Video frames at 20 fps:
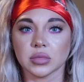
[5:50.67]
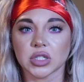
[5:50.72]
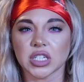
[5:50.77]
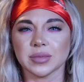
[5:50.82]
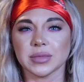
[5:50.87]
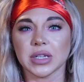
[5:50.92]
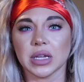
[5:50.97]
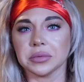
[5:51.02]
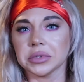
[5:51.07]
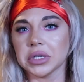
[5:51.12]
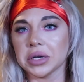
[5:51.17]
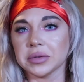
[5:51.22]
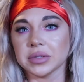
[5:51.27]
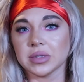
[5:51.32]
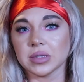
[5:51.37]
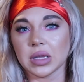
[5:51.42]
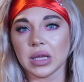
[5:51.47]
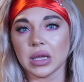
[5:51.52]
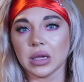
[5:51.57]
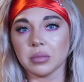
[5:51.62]
Sometimes I
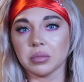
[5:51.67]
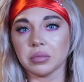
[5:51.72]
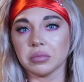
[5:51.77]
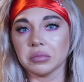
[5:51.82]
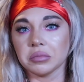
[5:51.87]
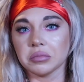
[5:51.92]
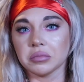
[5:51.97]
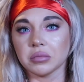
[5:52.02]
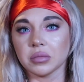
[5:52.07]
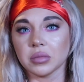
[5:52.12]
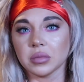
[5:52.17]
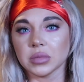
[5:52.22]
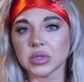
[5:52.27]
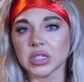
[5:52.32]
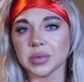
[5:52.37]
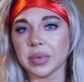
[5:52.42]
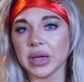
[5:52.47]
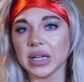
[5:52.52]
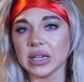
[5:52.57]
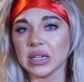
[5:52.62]
would skip,
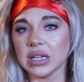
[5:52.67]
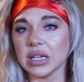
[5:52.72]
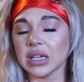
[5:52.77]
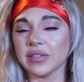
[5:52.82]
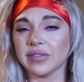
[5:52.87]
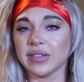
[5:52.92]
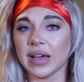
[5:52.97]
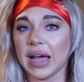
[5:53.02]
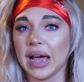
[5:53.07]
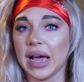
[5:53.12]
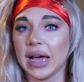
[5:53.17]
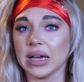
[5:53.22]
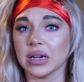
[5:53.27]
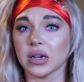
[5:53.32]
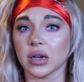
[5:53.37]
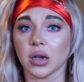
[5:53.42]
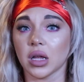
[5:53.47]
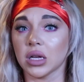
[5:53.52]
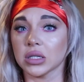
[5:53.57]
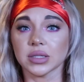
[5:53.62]
depending if I
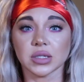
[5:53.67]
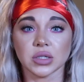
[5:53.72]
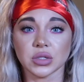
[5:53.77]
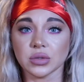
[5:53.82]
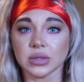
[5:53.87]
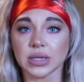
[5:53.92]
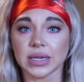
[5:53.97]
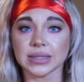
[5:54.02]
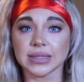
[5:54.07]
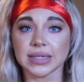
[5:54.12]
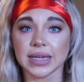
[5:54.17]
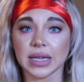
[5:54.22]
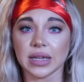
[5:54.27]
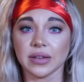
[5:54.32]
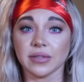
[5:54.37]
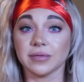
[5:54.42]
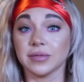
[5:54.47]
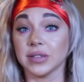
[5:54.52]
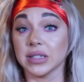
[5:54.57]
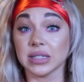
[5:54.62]
had a lot to do that
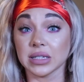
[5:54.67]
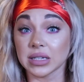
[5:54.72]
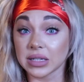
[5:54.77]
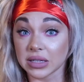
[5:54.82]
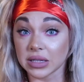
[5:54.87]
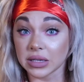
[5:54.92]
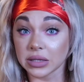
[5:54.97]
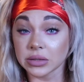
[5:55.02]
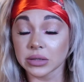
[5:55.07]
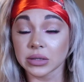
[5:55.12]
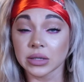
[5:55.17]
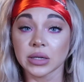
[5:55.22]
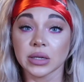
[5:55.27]
day physically.